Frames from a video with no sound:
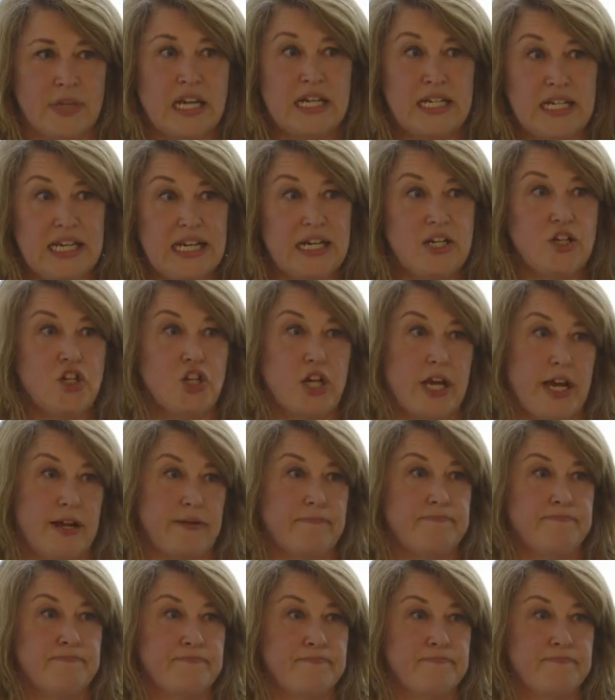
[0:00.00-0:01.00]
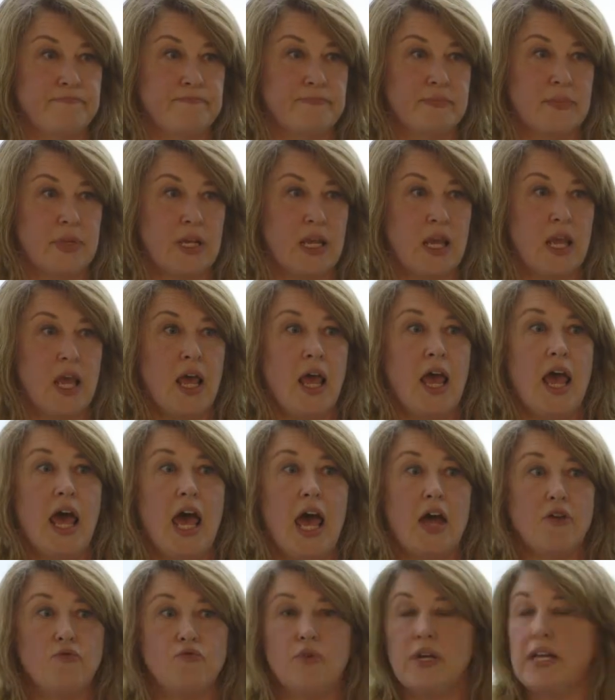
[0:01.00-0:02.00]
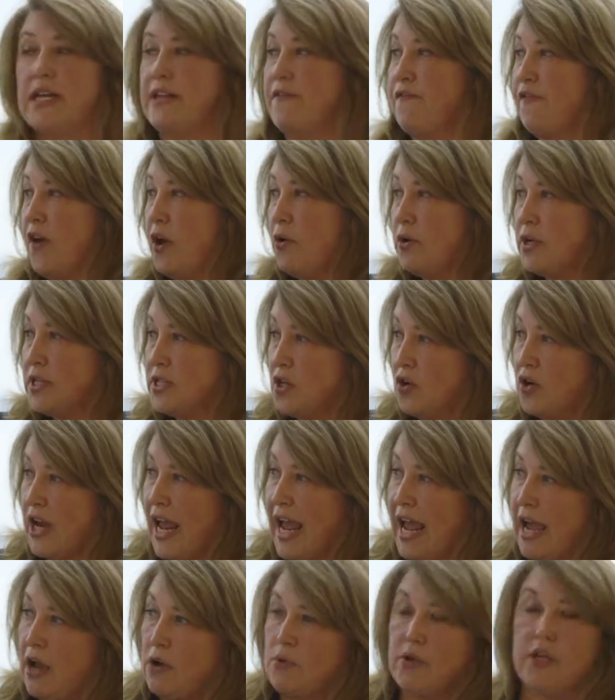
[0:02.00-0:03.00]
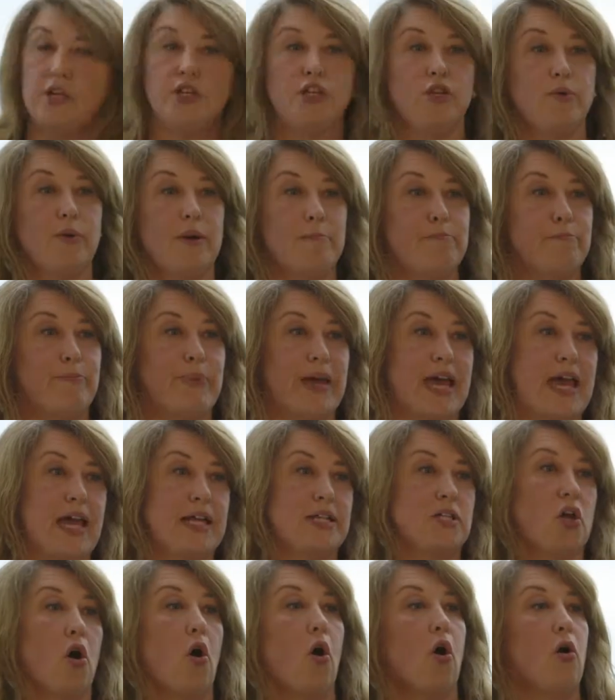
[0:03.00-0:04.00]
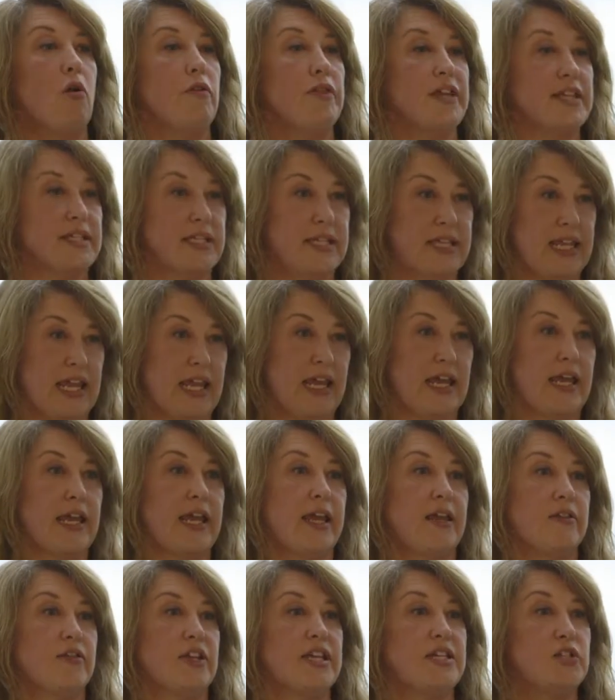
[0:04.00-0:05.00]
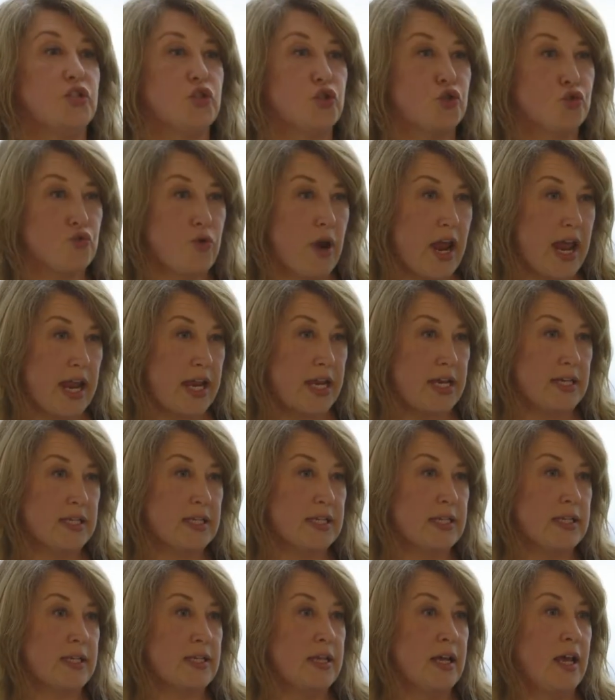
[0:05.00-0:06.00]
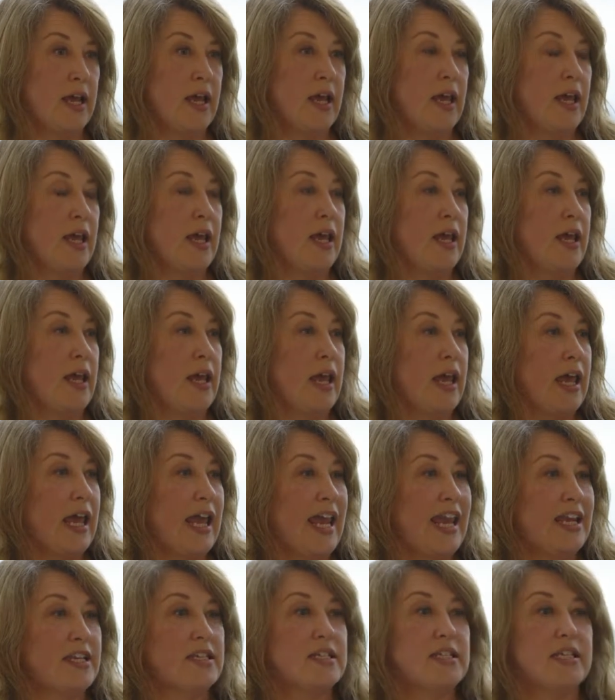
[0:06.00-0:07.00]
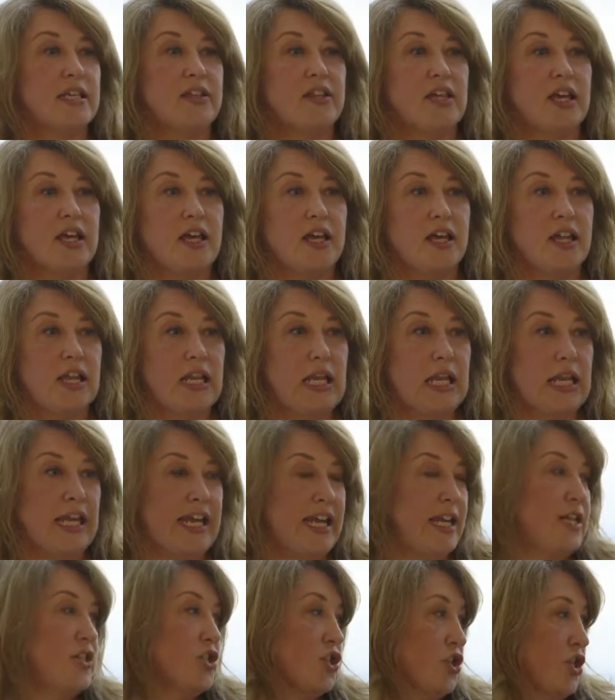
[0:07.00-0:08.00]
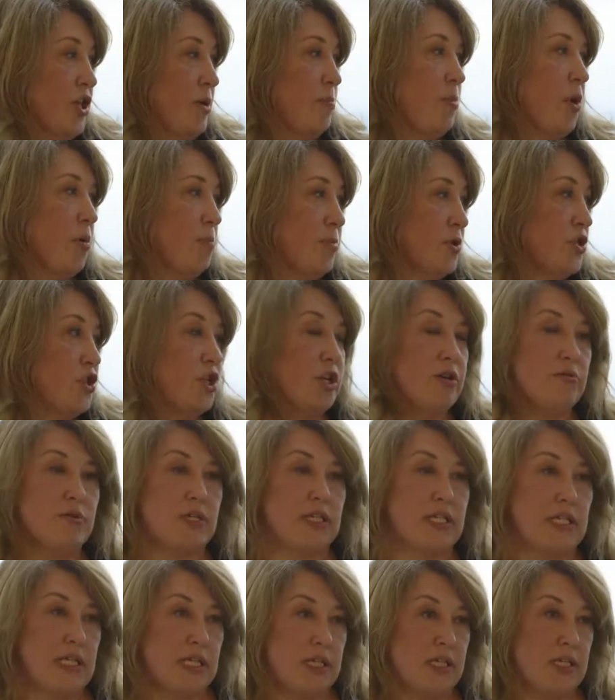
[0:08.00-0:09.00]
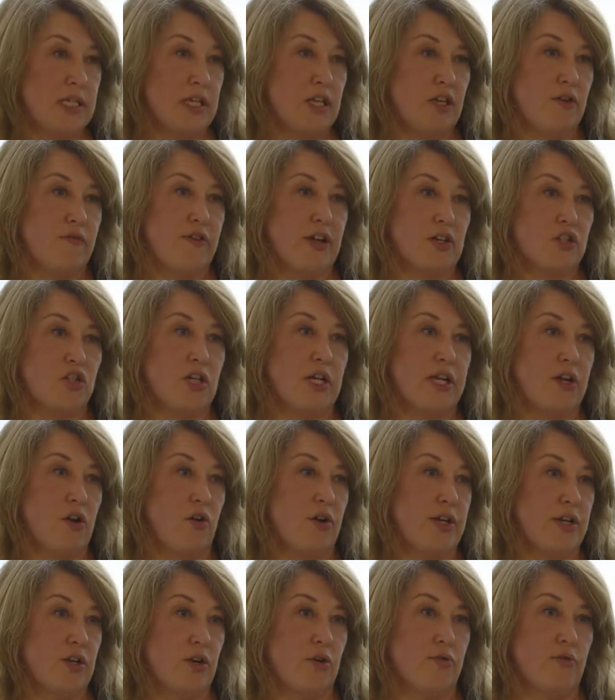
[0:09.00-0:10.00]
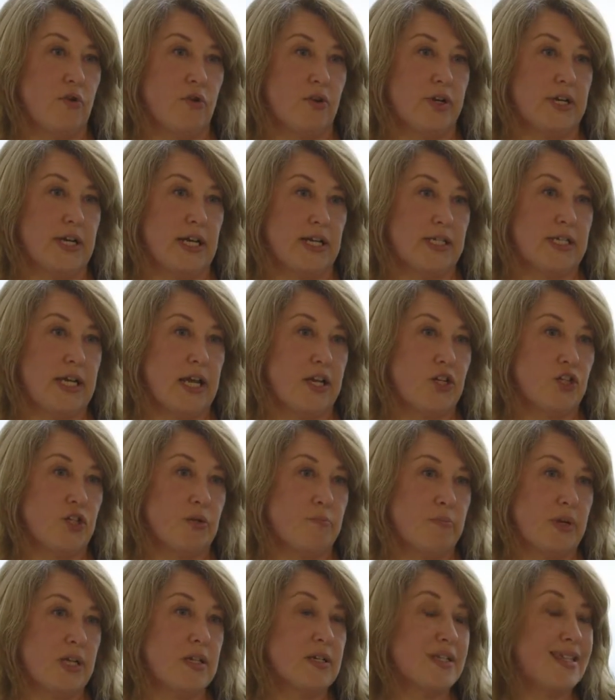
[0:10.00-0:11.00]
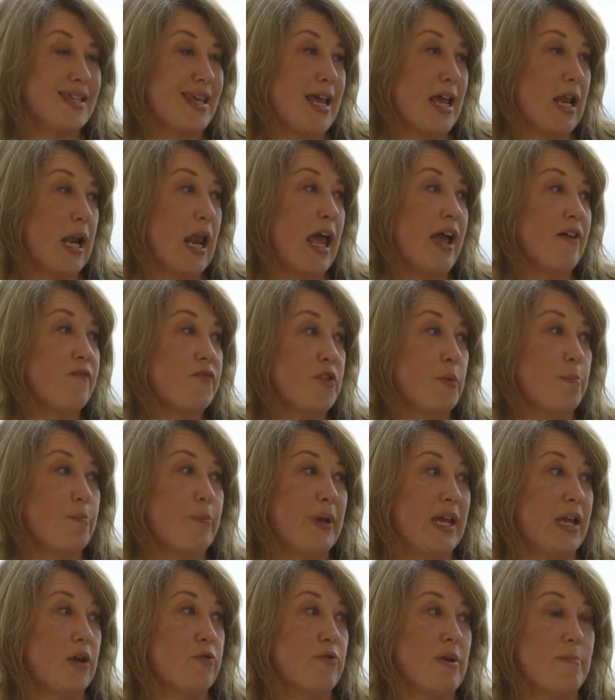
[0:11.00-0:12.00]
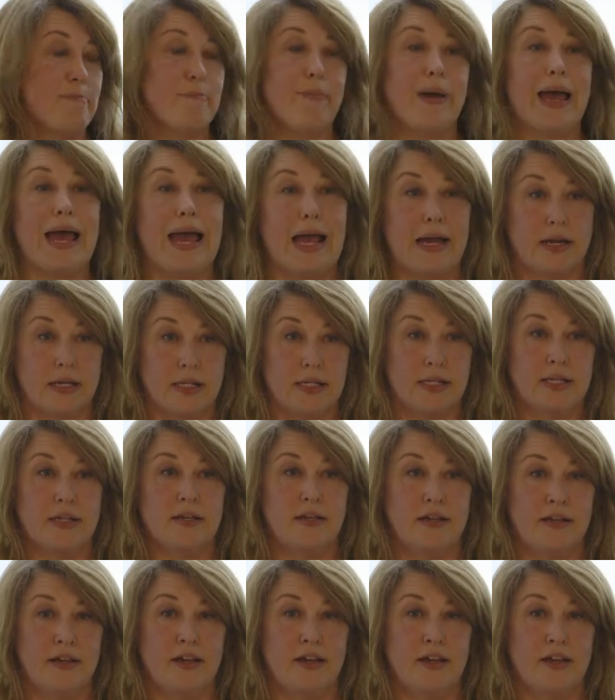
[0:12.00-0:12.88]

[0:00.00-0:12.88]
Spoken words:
ditch it, and really focus on how can you embed all this thinking, these traits, into the leadership opportunities that you've actually got in your organisation, because they'll have the bigger impact